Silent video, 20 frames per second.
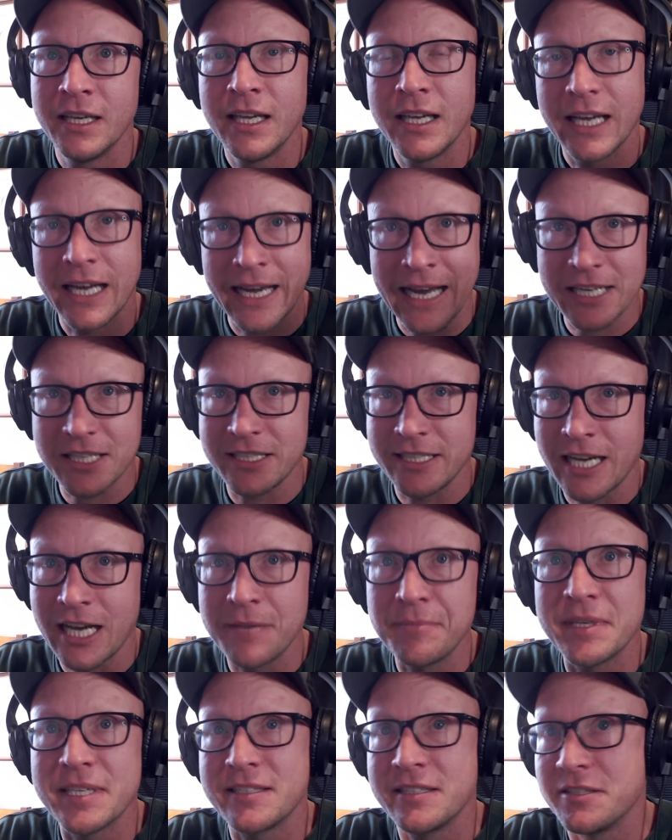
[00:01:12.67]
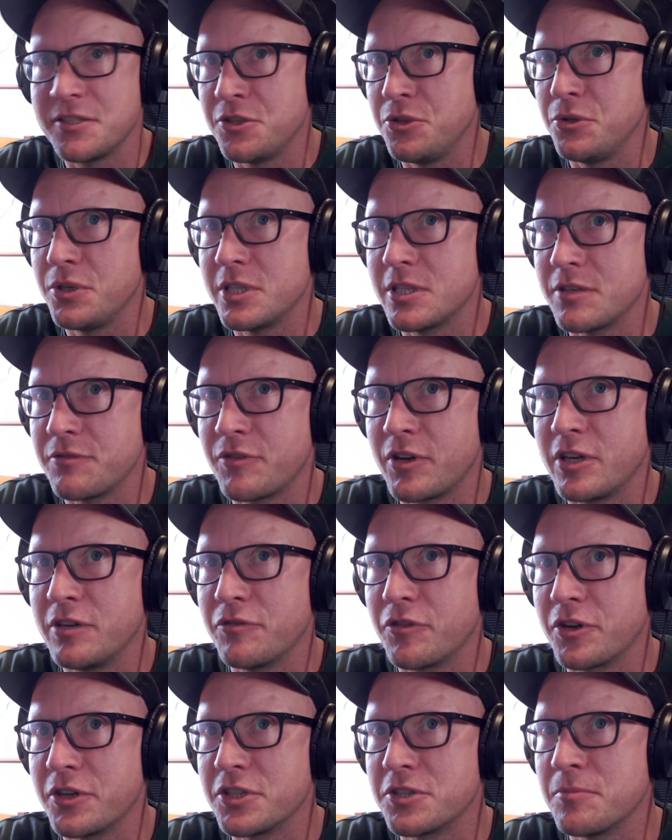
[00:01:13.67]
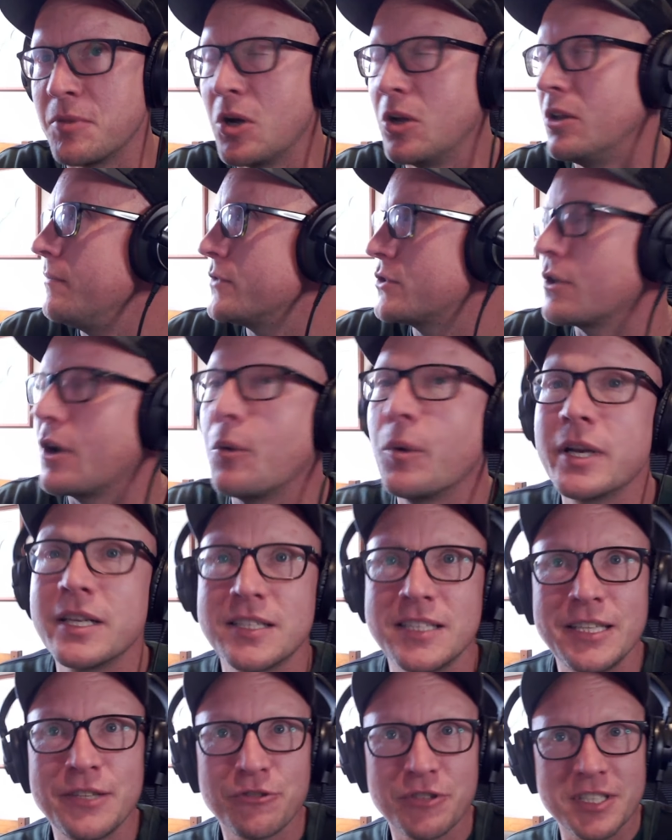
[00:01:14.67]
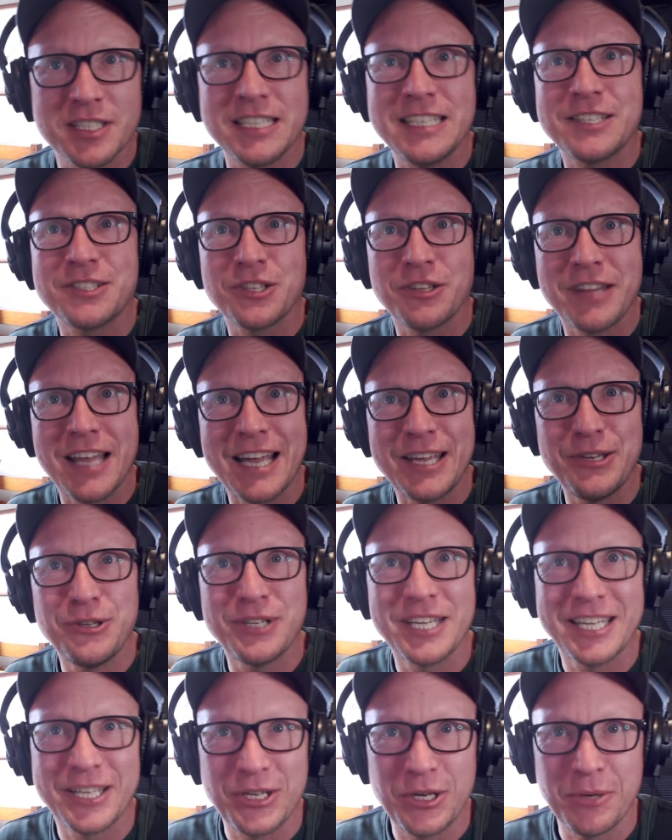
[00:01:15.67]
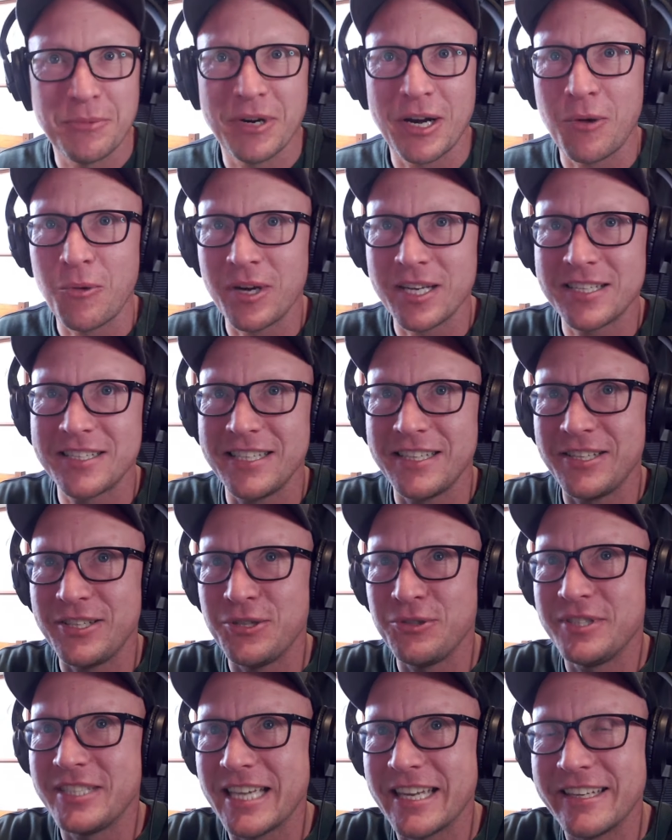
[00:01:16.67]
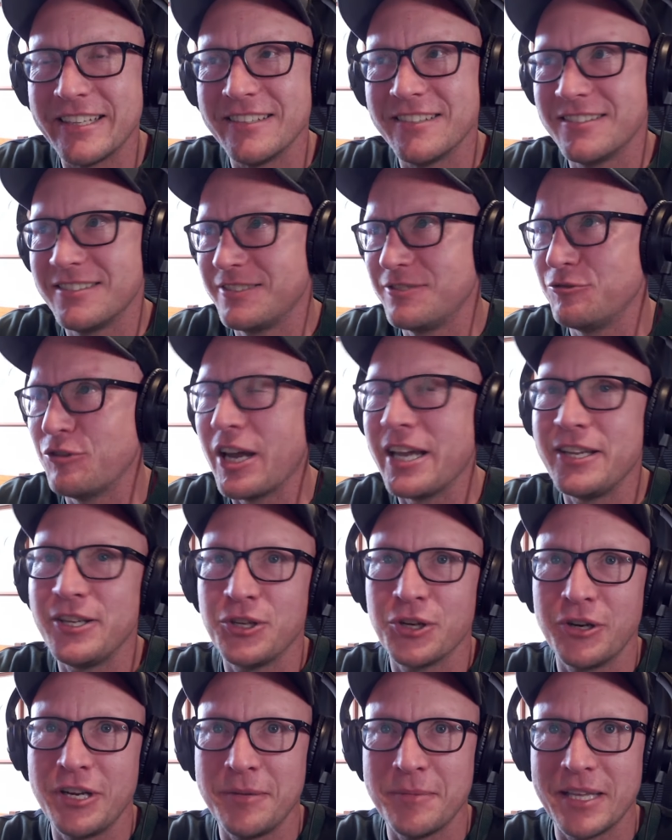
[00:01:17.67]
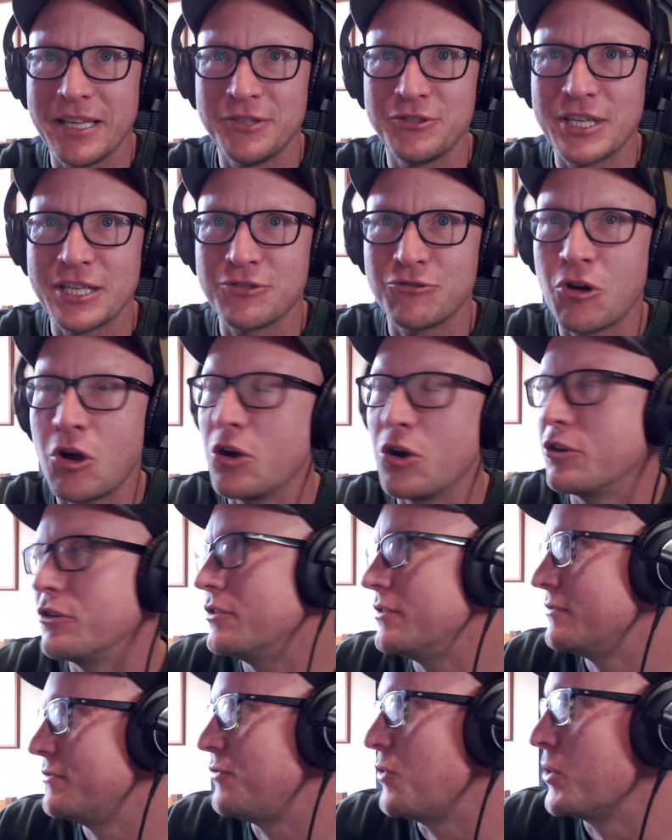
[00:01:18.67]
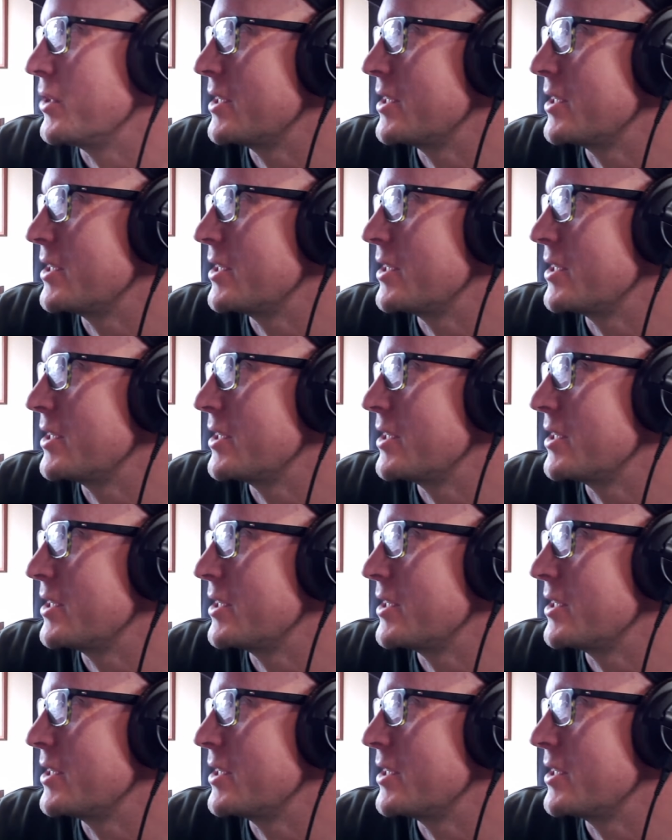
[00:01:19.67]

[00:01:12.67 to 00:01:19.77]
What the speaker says: And actually I missed it too, because it's very, very small. So I want to see the receipts on that, UK Cuber. I want to see that you didn't write your email address wrong 4